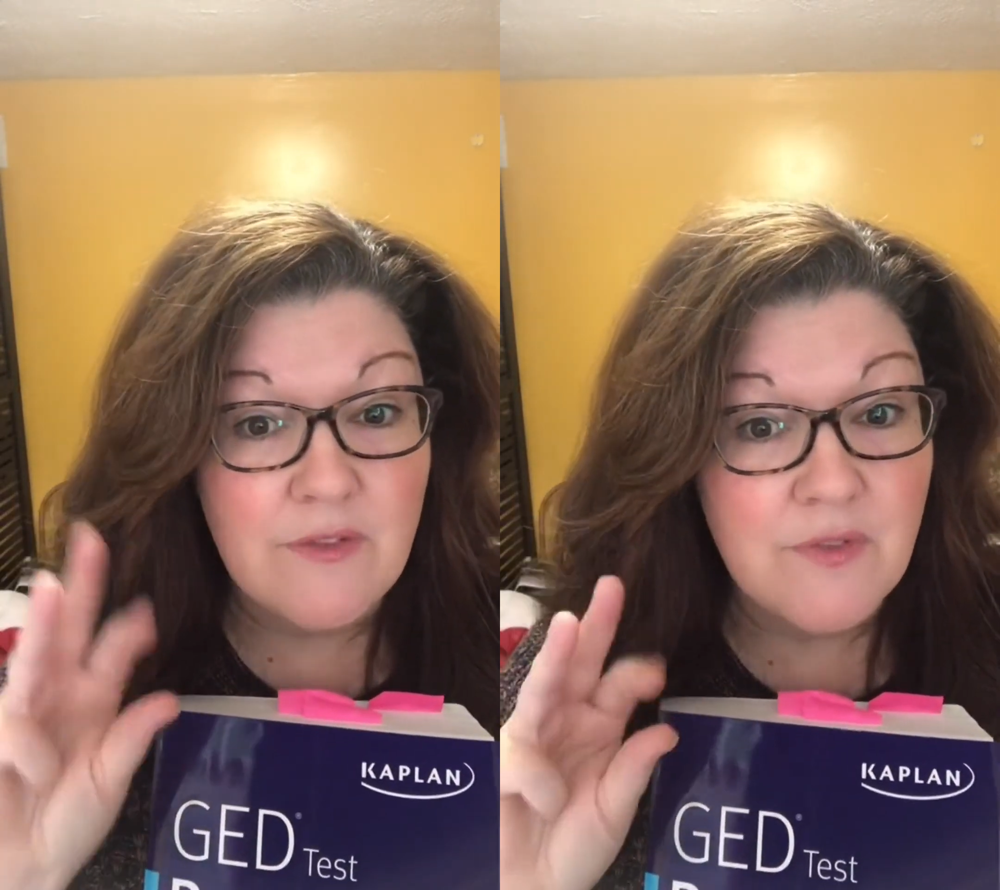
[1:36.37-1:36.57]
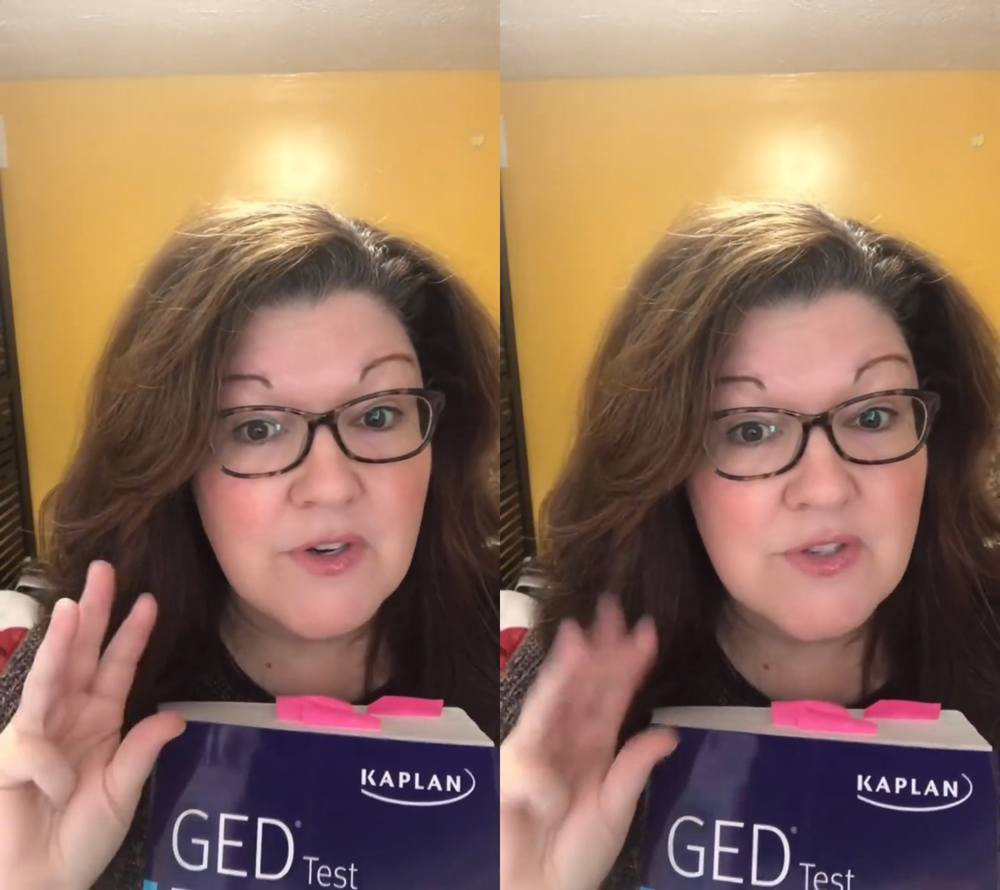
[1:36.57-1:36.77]

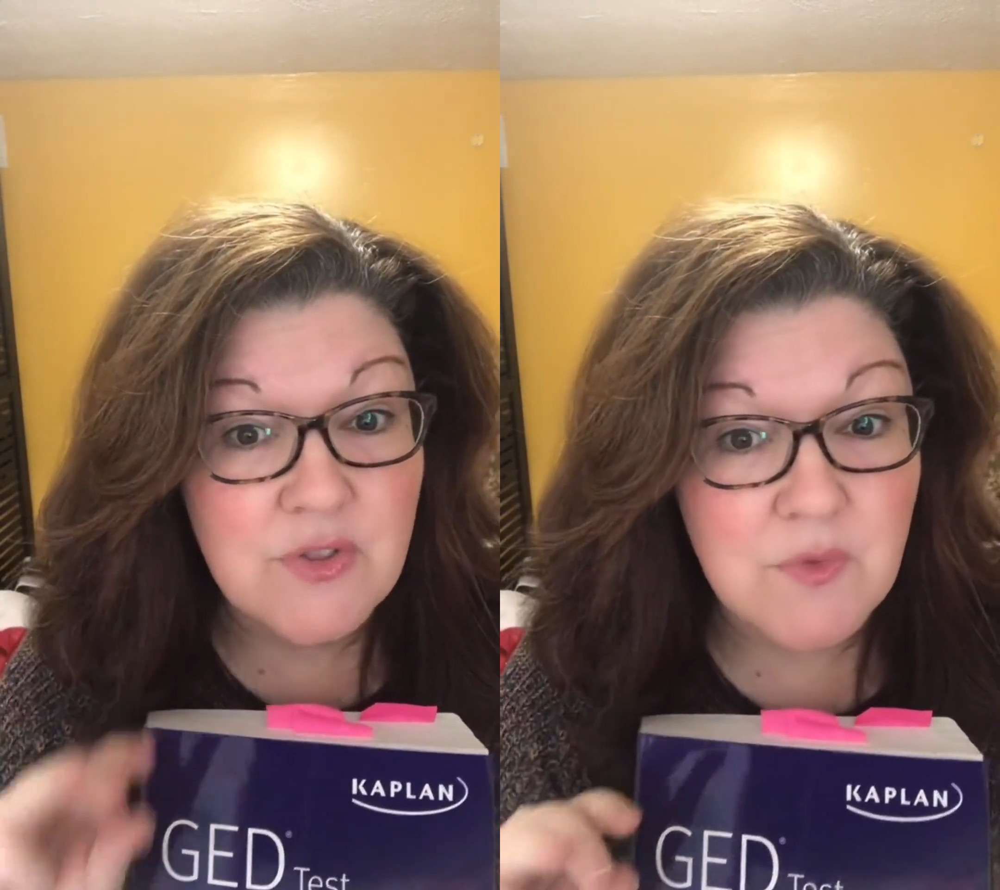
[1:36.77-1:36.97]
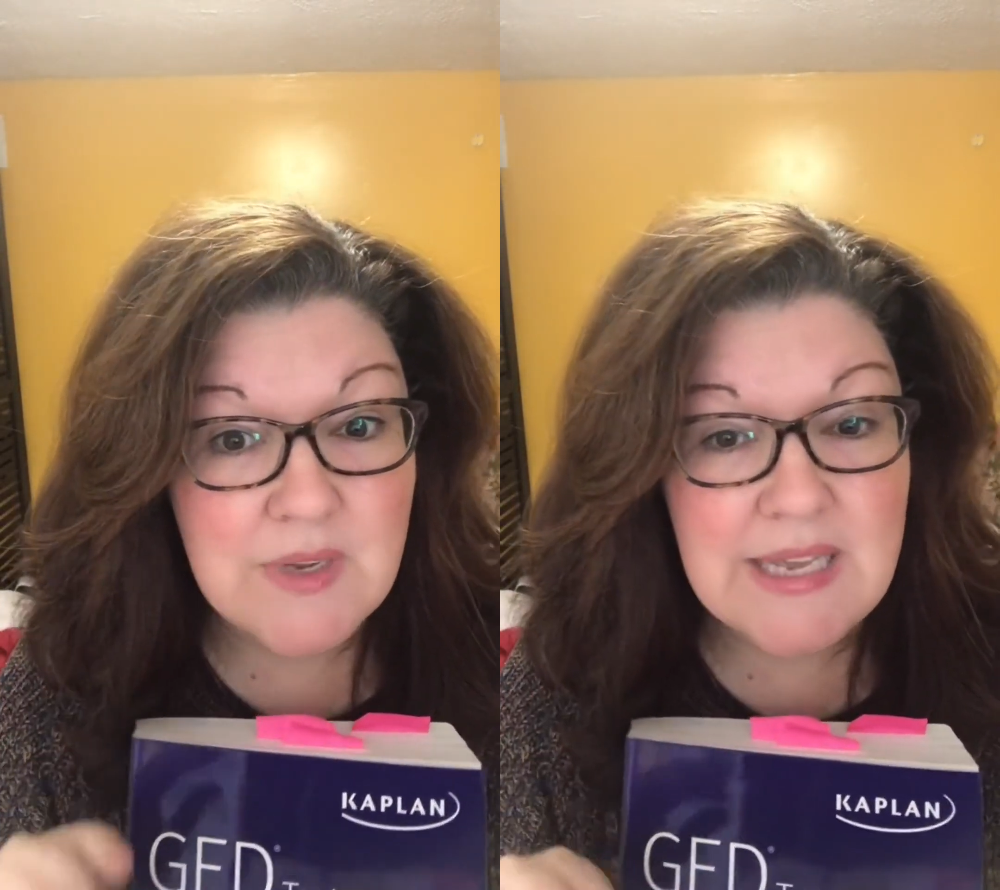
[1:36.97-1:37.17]
the
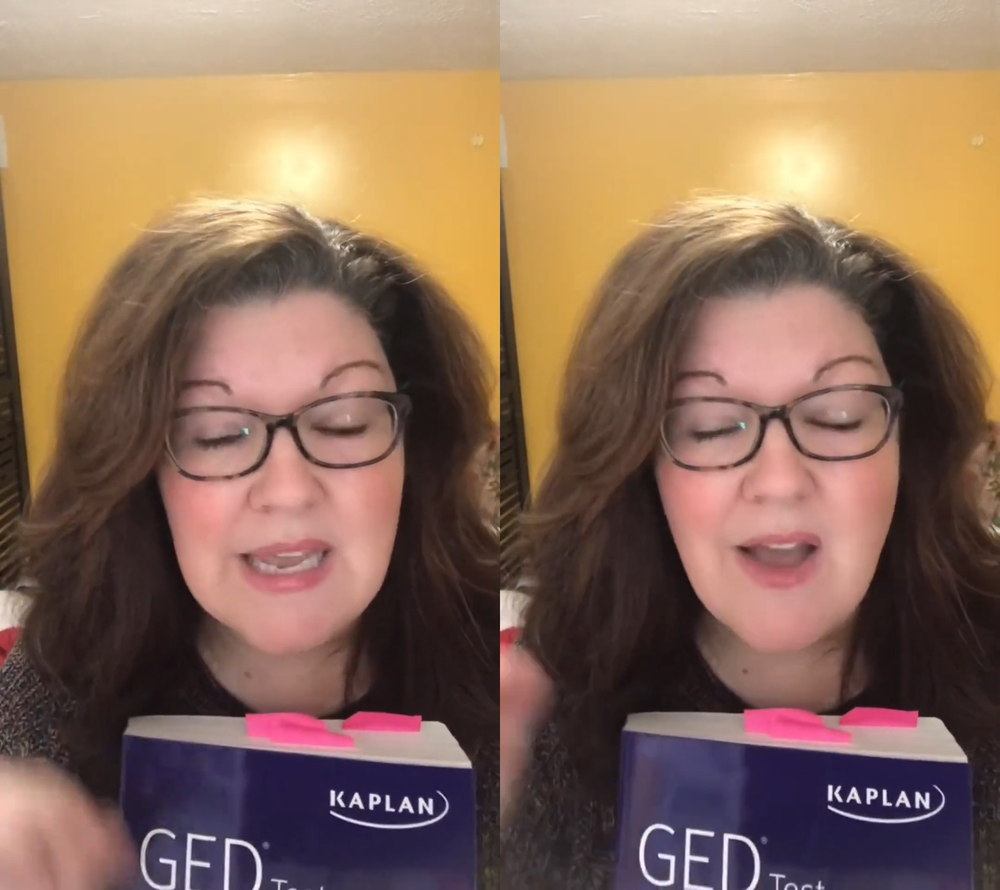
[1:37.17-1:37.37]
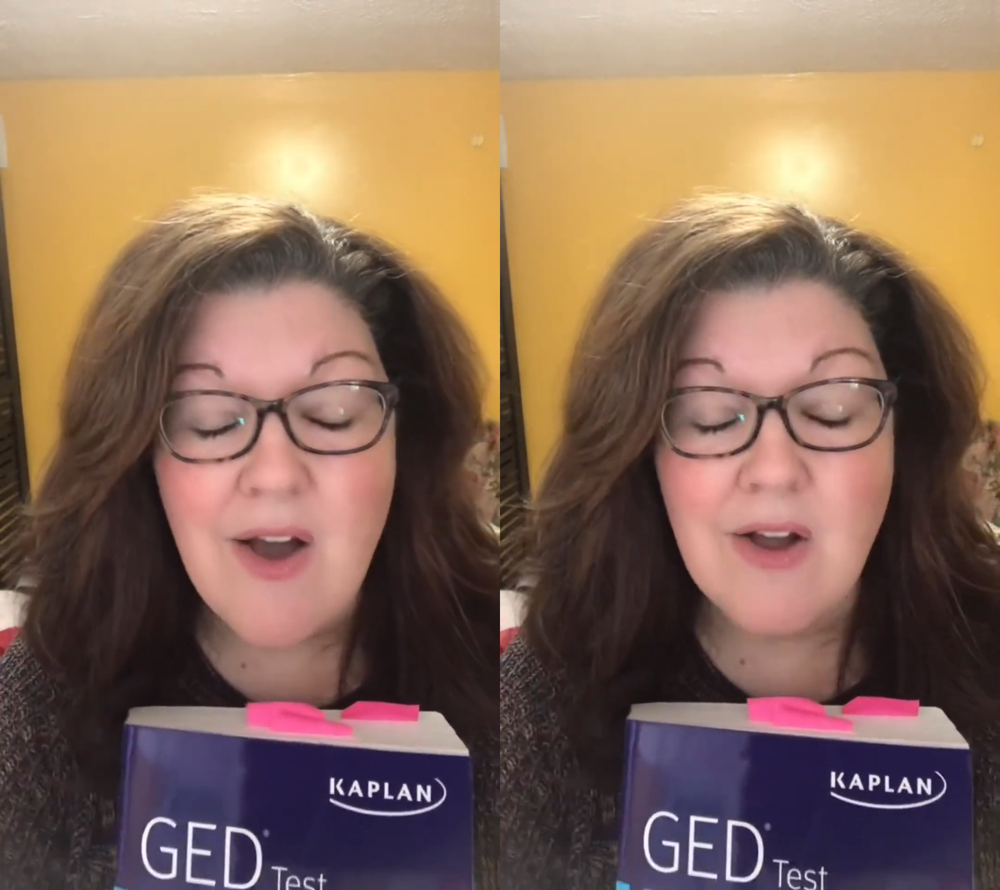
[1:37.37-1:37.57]
first 3